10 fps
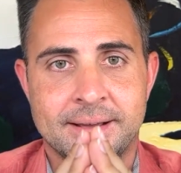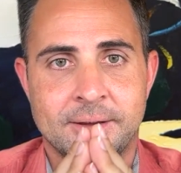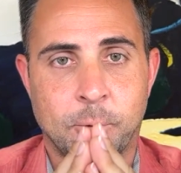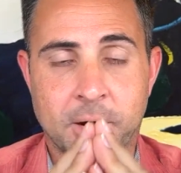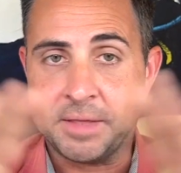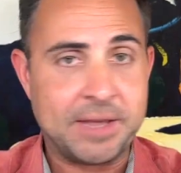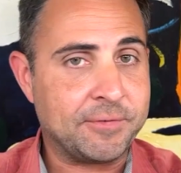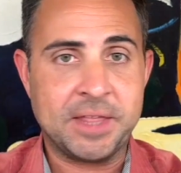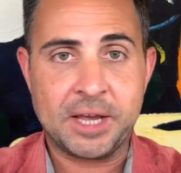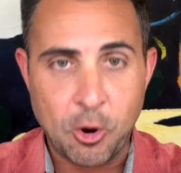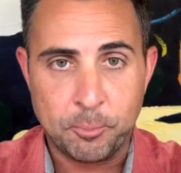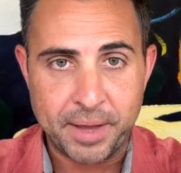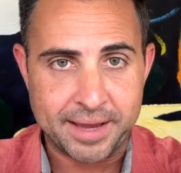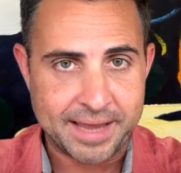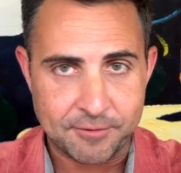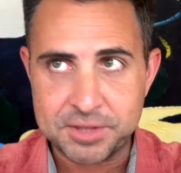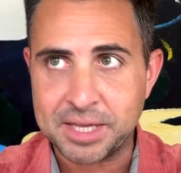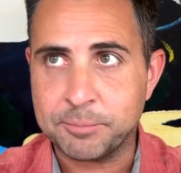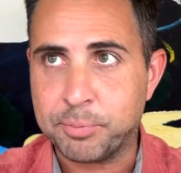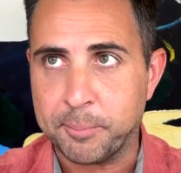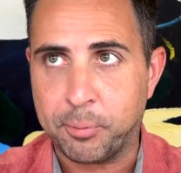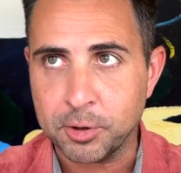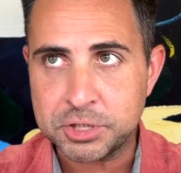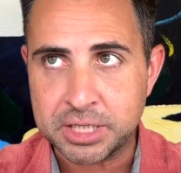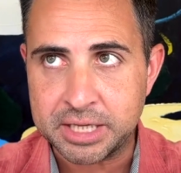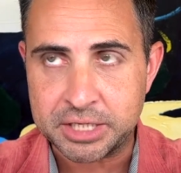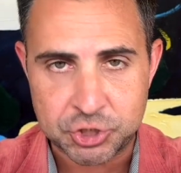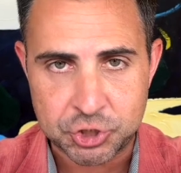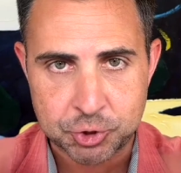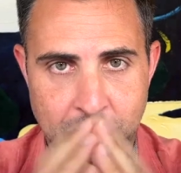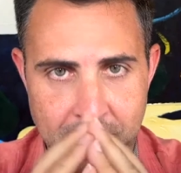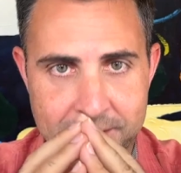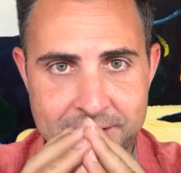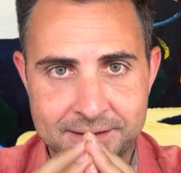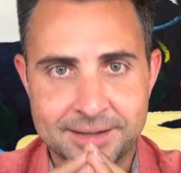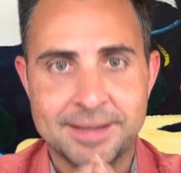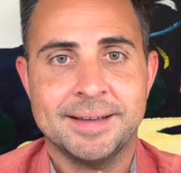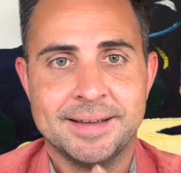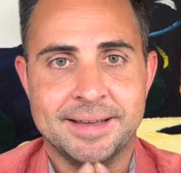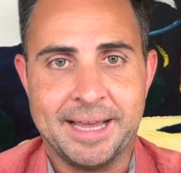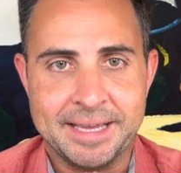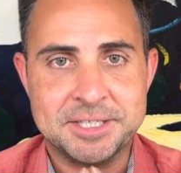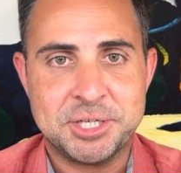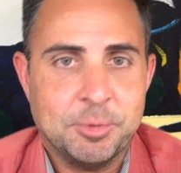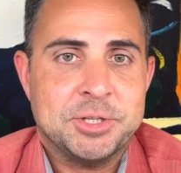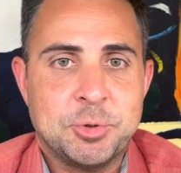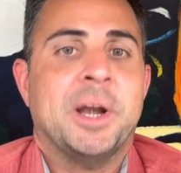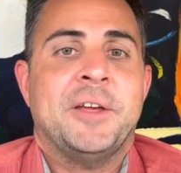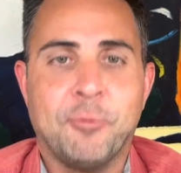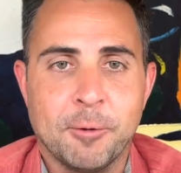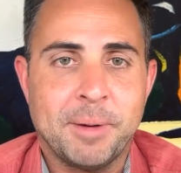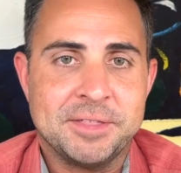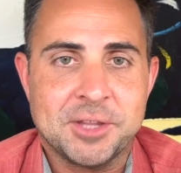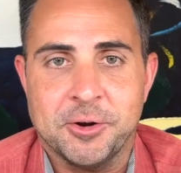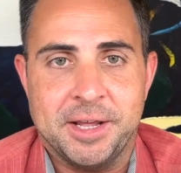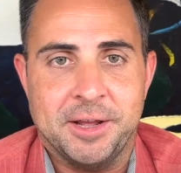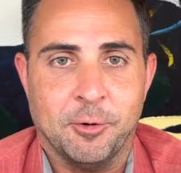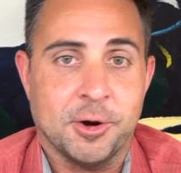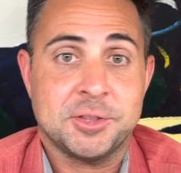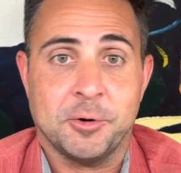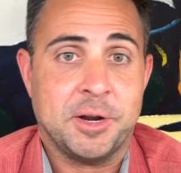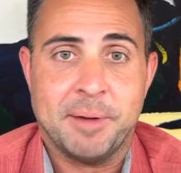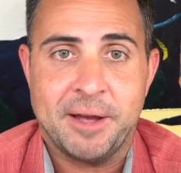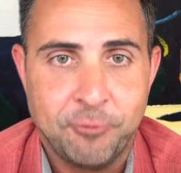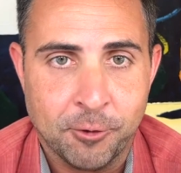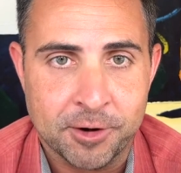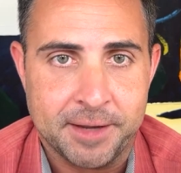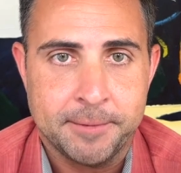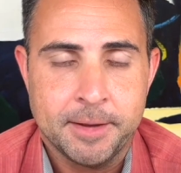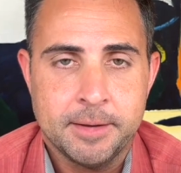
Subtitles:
where even the Go Big, everything proportionately shrunk into a 24 by 30 or a 30 by 40.